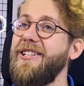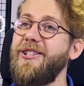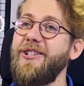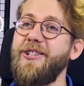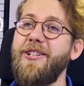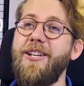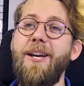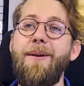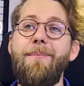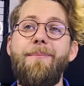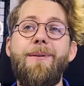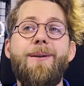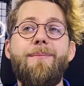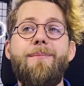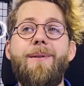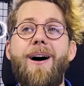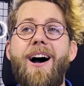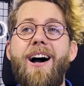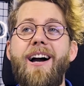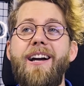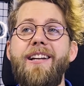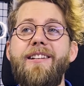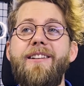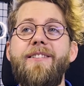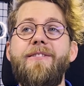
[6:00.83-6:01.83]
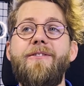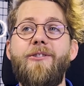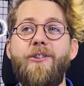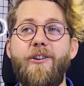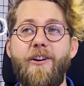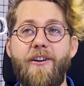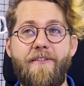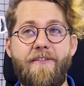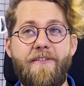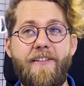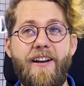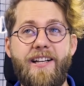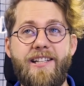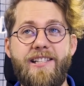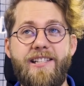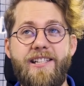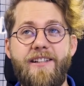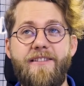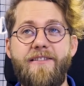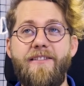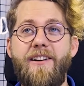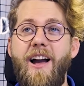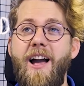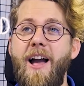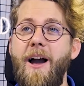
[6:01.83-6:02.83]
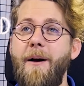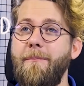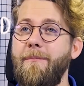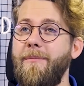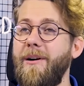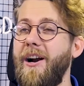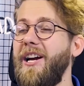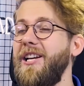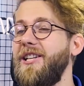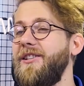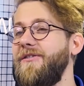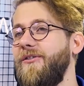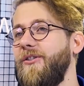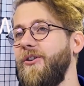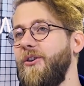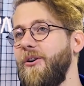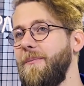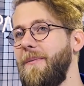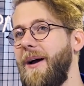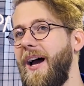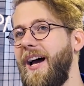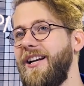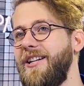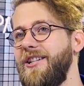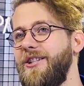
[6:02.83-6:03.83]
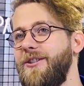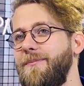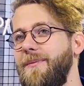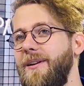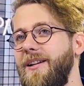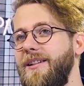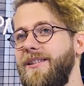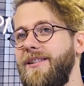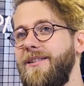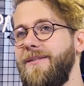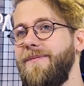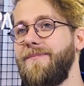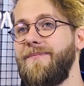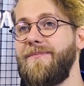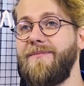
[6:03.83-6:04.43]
to keep in mind for effective price floor management.